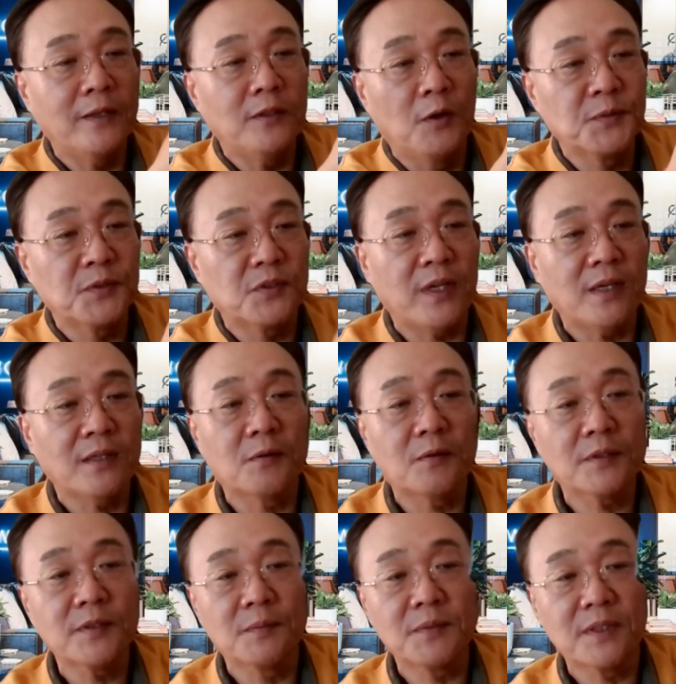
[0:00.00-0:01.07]
find the obstacle
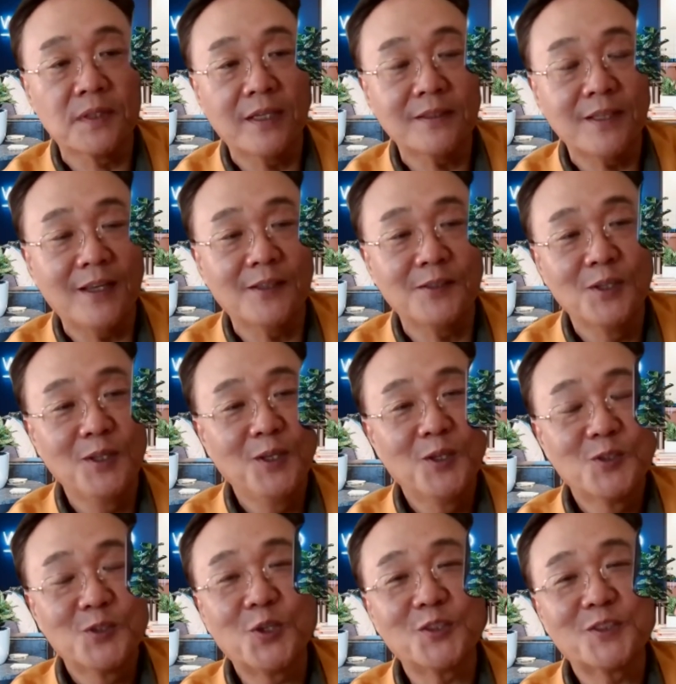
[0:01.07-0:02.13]
or something like that.
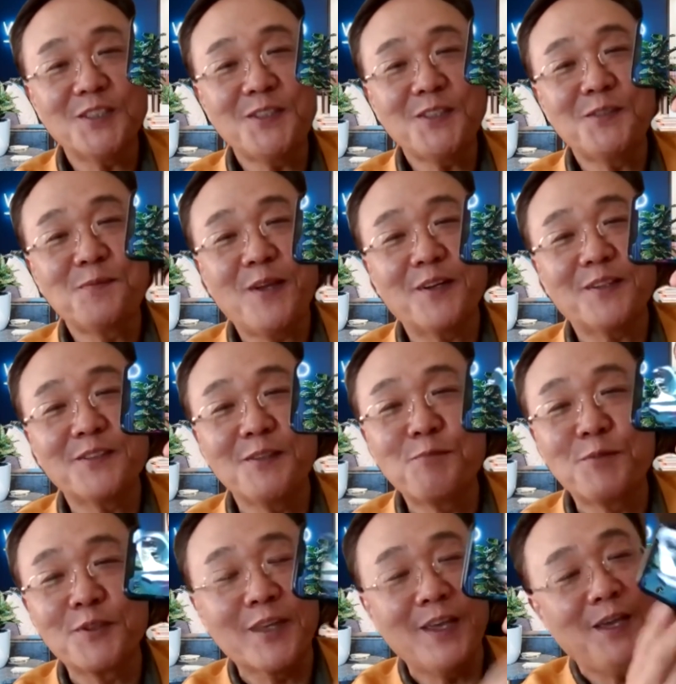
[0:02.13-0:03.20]
So this is very
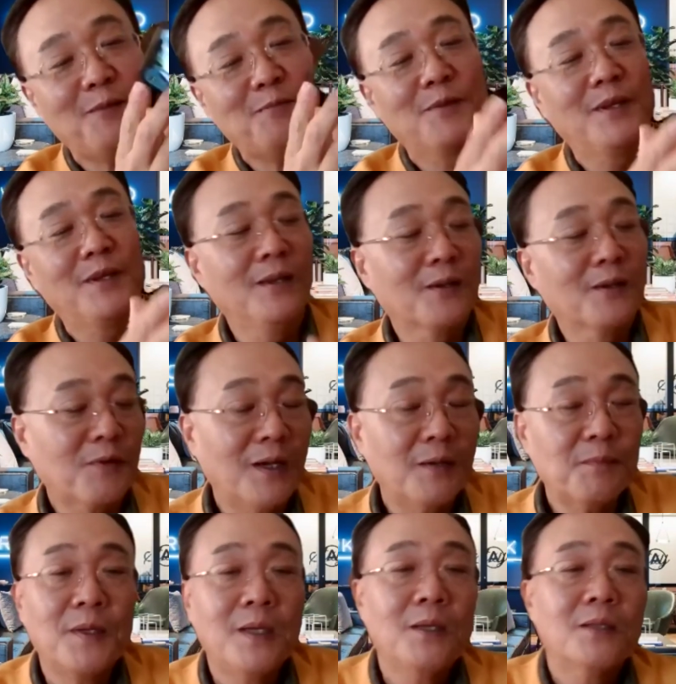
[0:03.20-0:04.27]
simple game,
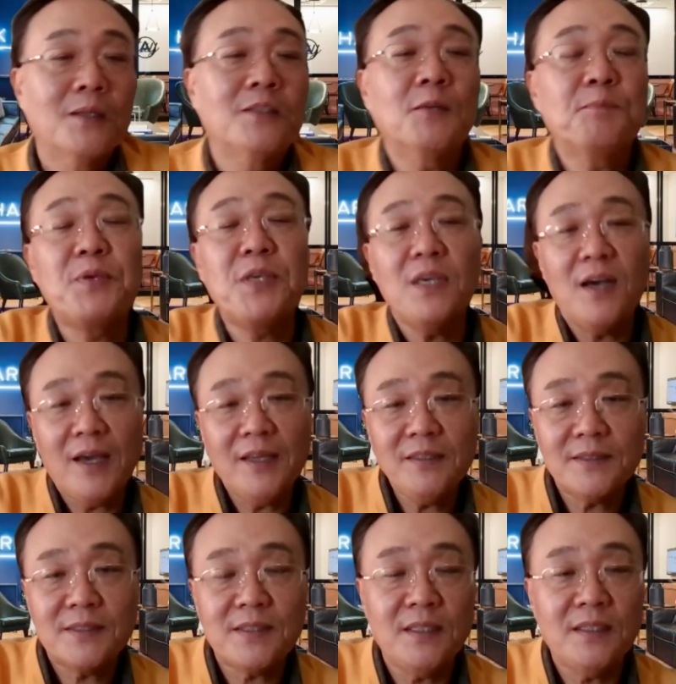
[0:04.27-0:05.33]
right? The
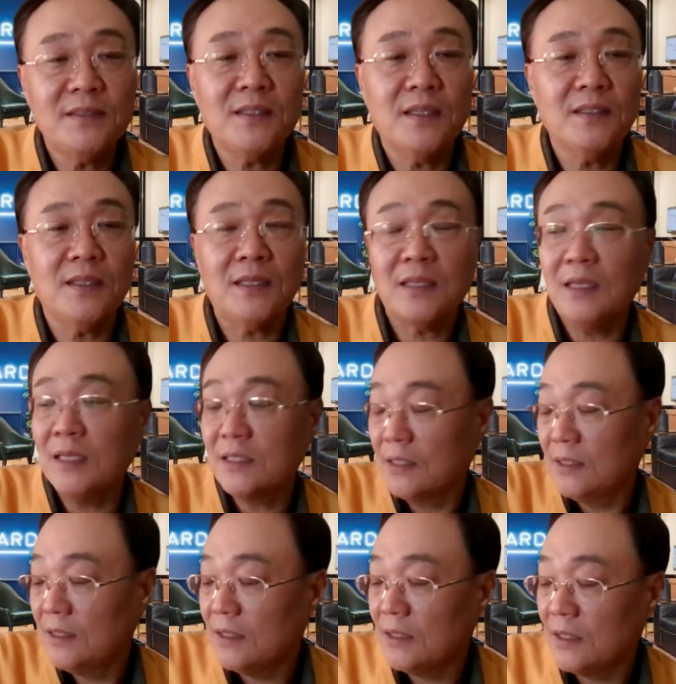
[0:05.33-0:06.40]
behind the scene is that it,
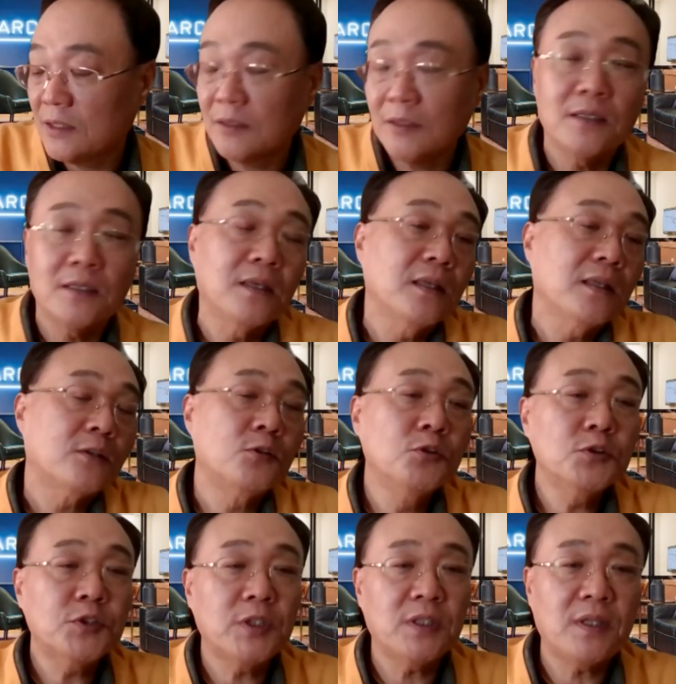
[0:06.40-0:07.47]
it
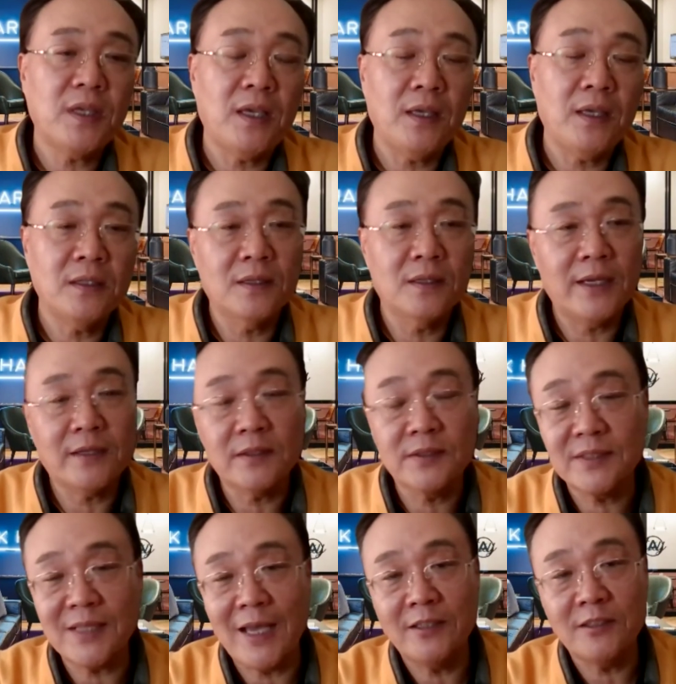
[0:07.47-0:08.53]
rooted in the, like a
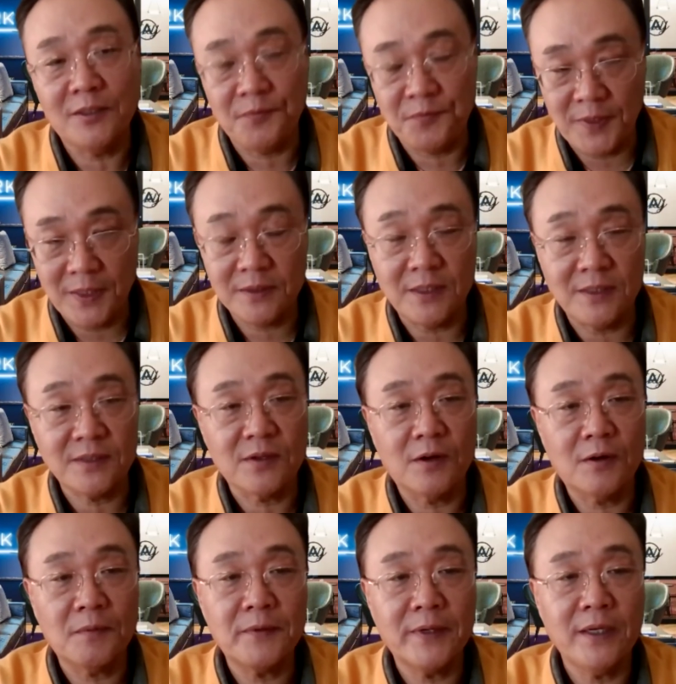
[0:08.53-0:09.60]
scientific
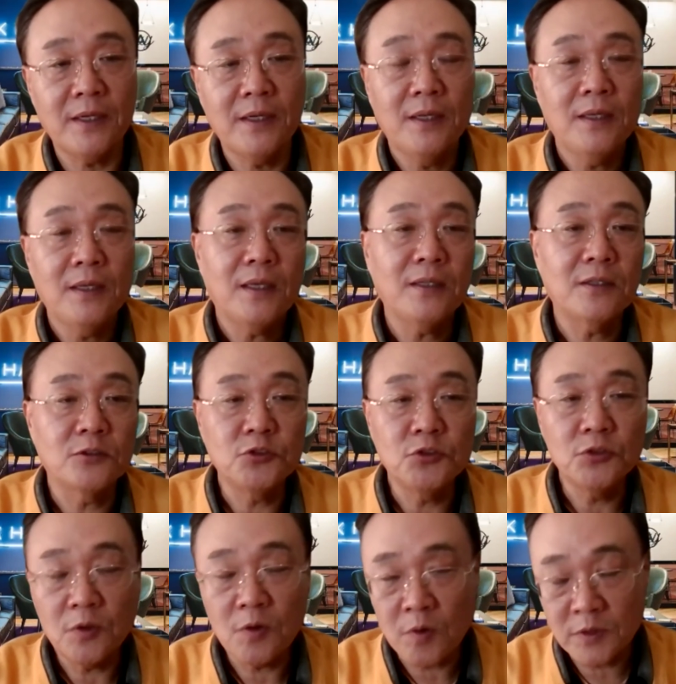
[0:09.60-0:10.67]
discovery in the
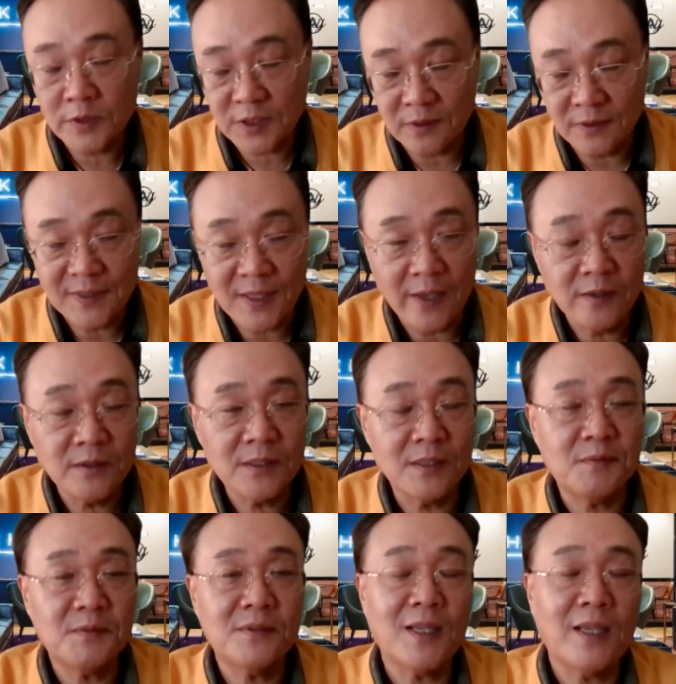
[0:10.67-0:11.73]
neurological science
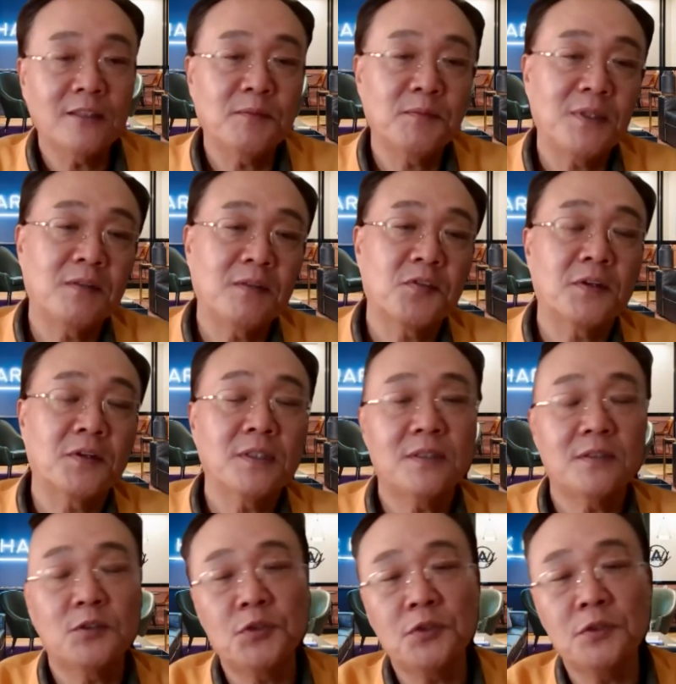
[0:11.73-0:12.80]
scientific
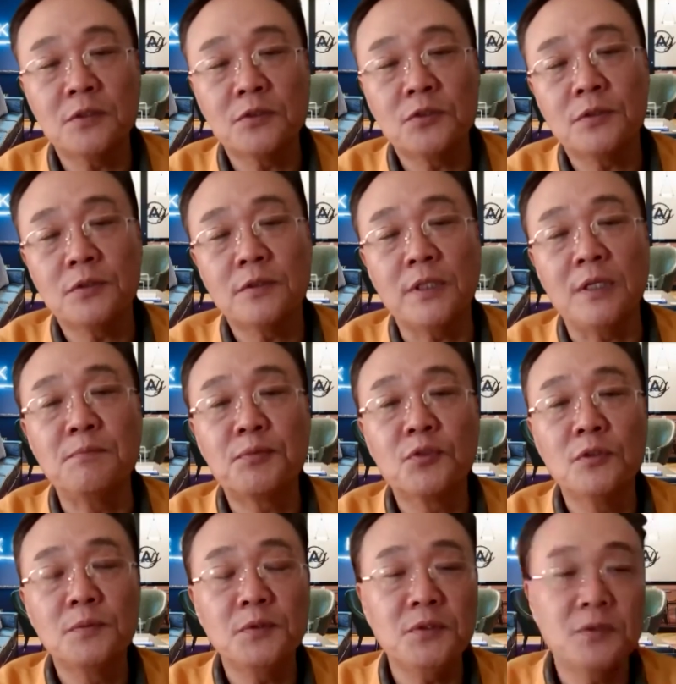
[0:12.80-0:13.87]
theories to to
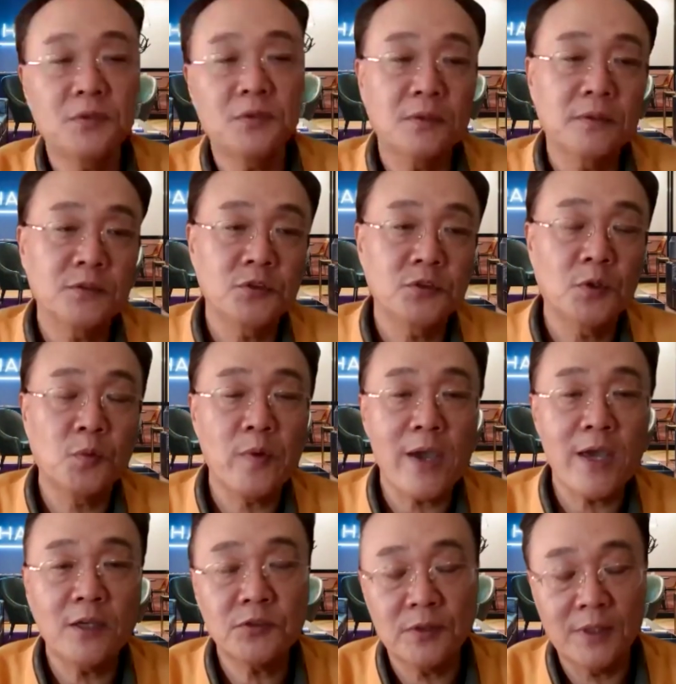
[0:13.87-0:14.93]
improve your your
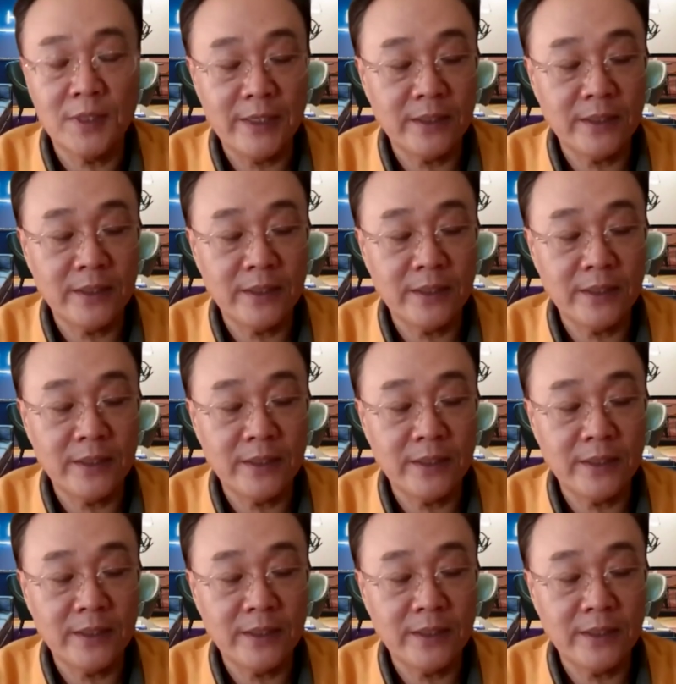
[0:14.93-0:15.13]
way to